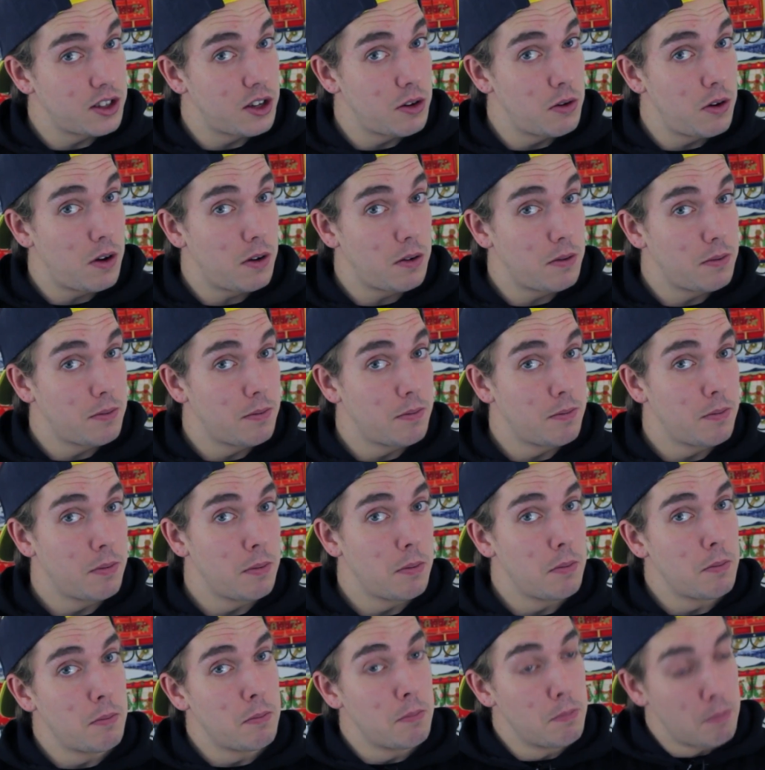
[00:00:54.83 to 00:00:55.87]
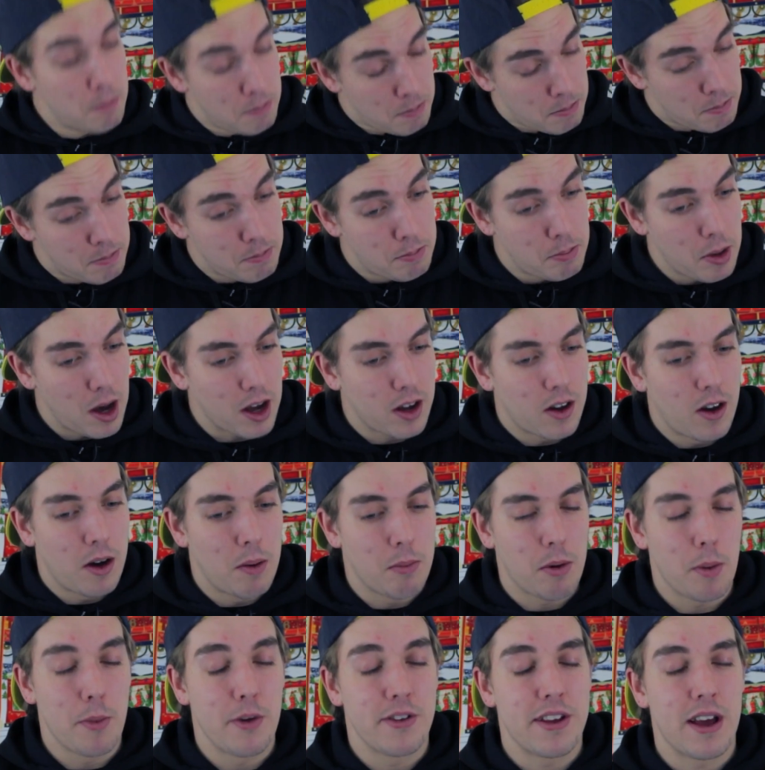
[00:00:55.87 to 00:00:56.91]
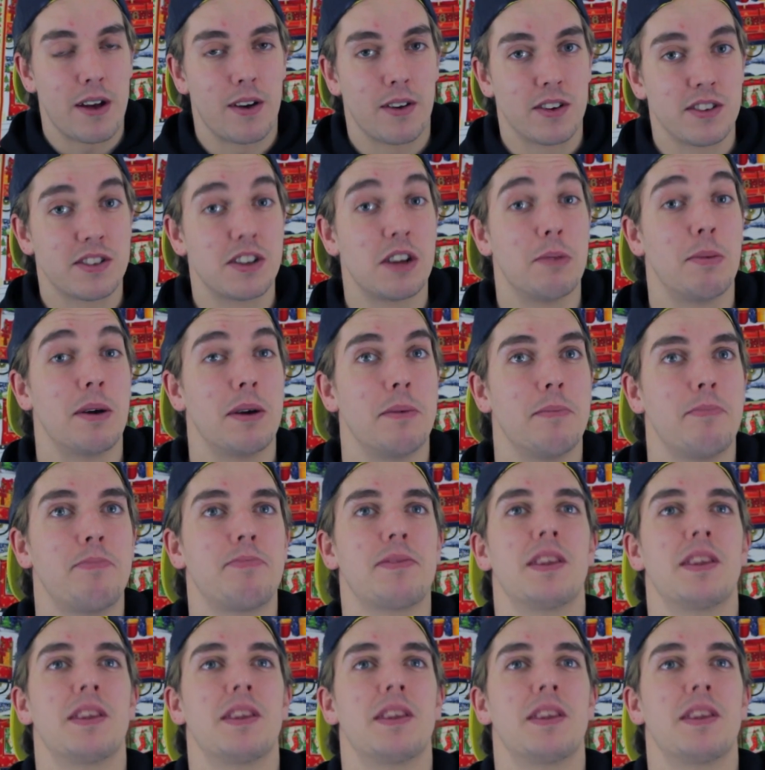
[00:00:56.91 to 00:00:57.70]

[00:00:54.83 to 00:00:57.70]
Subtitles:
too long, but I can't promise how long it's going to be.